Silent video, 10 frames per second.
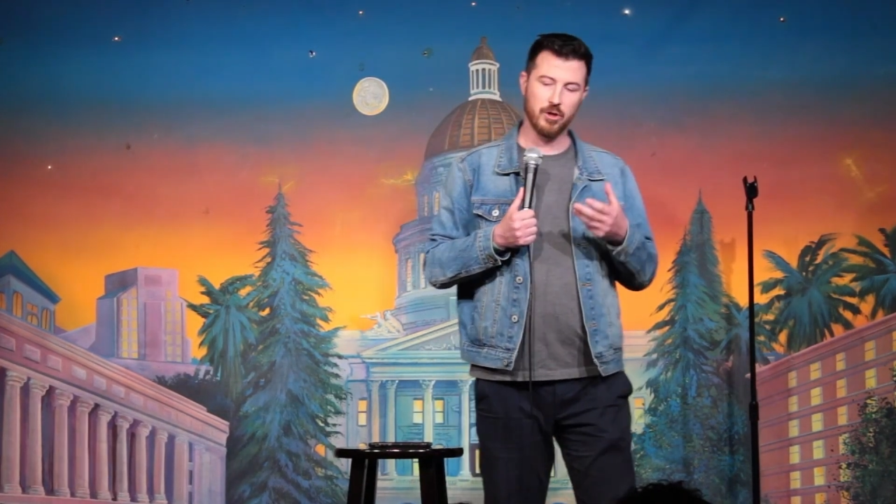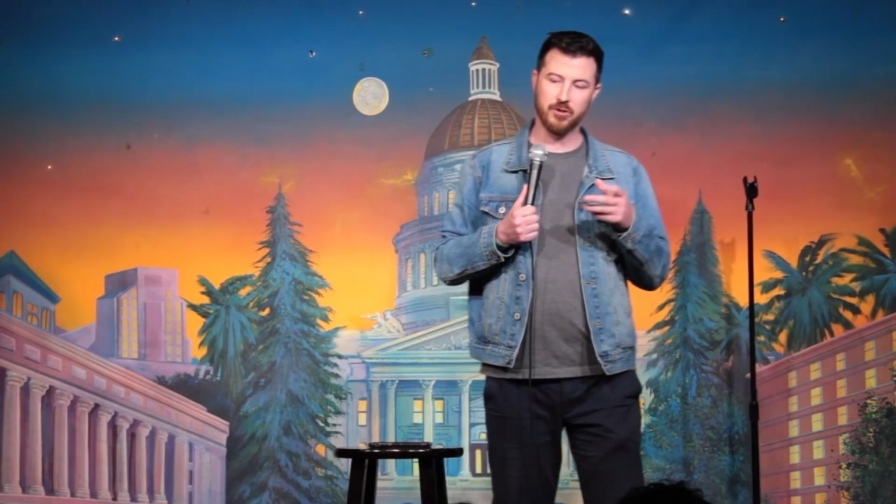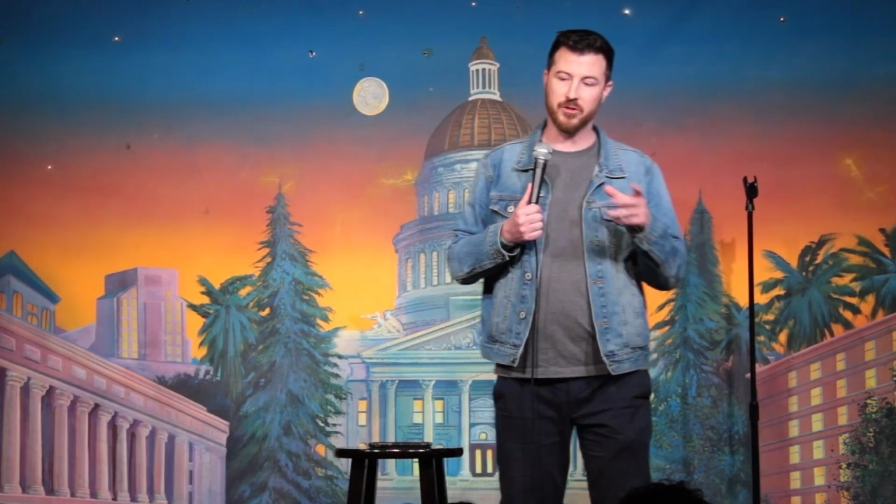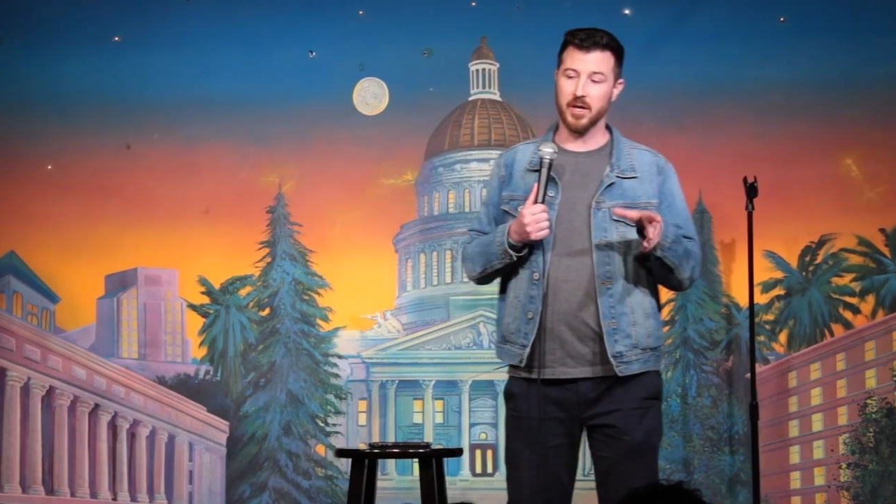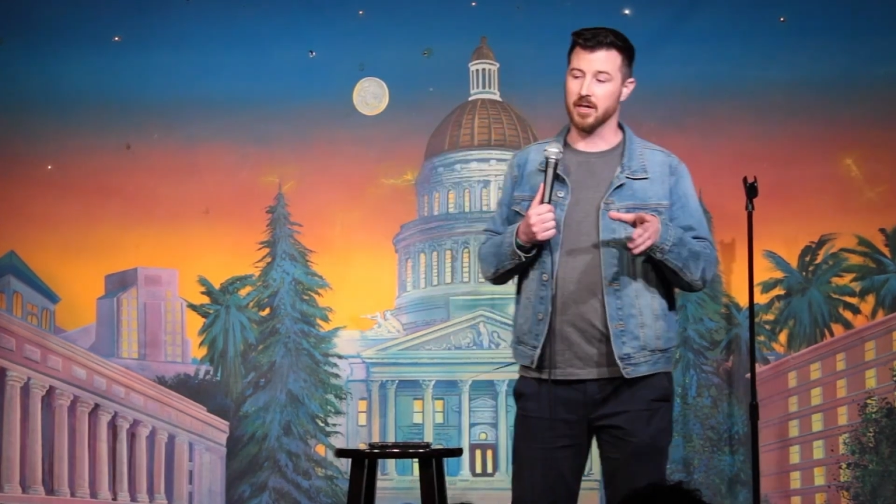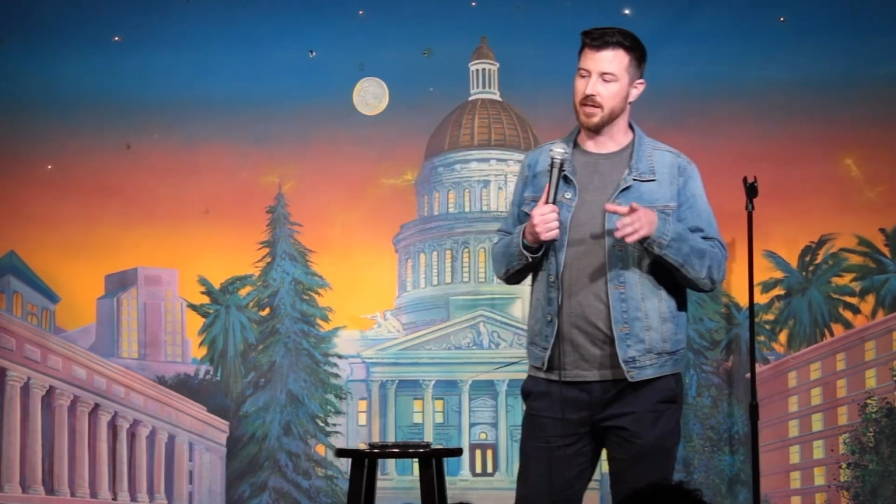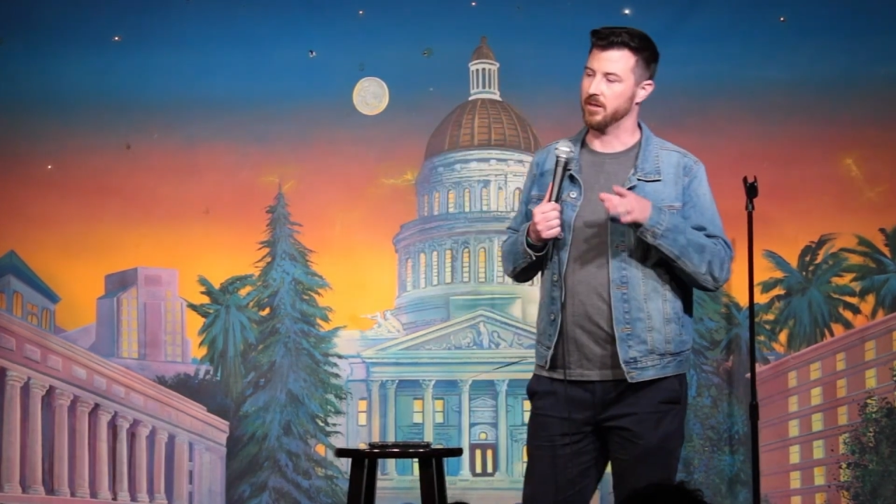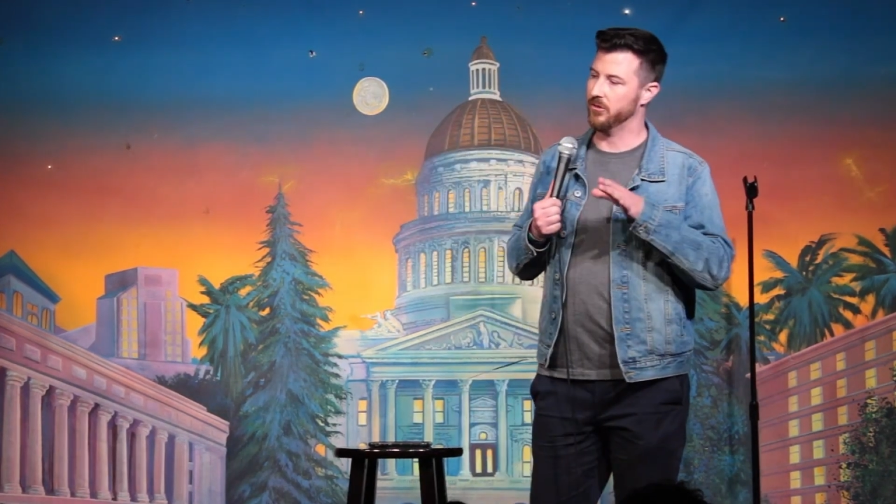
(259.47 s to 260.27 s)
here's the thing, like,